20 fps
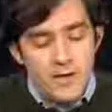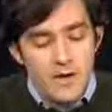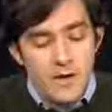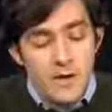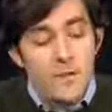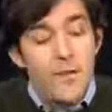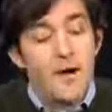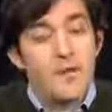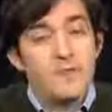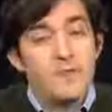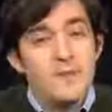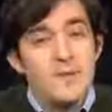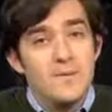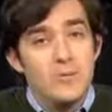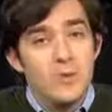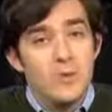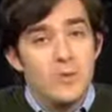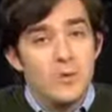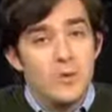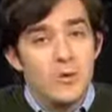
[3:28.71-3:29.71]
a lot of
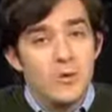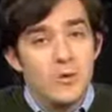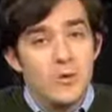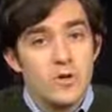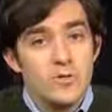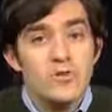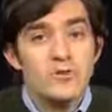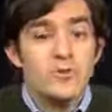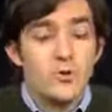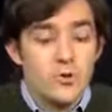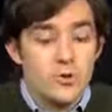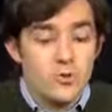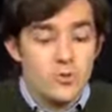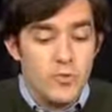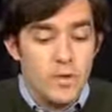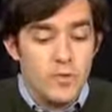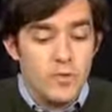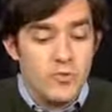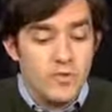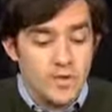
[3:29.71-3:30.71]
people were concerned
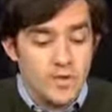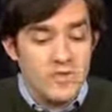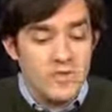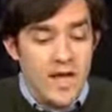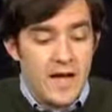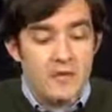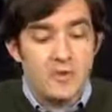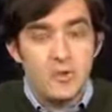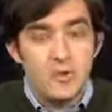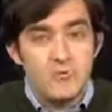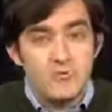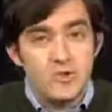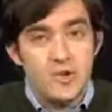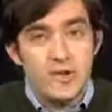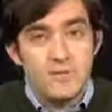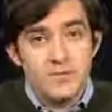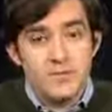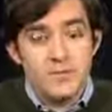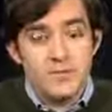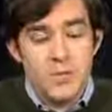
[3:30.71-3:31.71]
with exactly
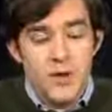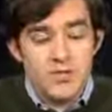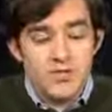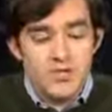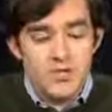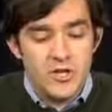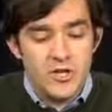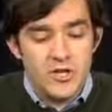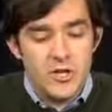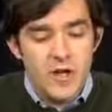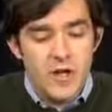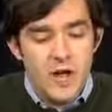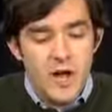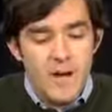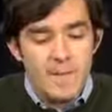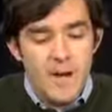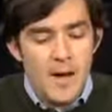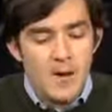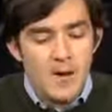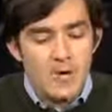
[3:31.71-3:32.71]
James's question
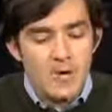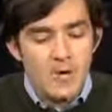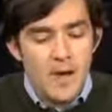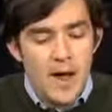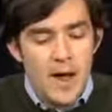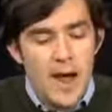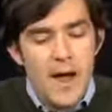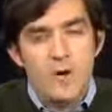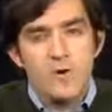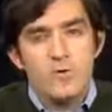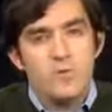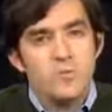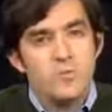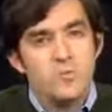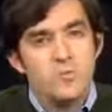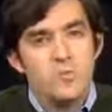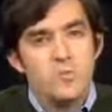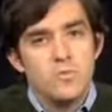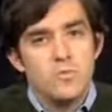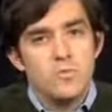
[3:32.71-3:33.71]
about how
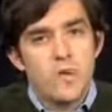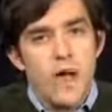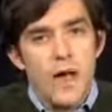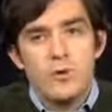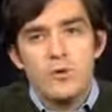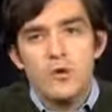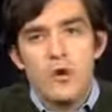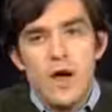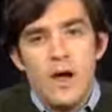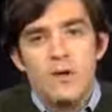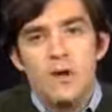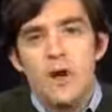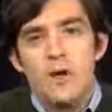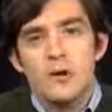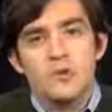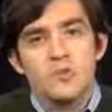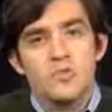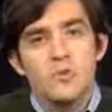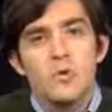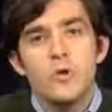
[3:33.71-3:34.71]

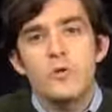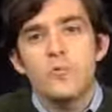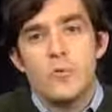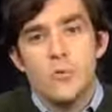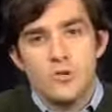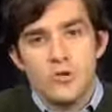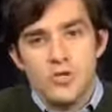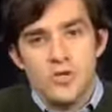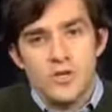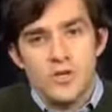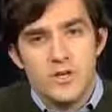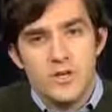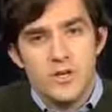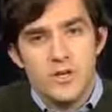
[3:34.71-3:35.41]
Congress would apportion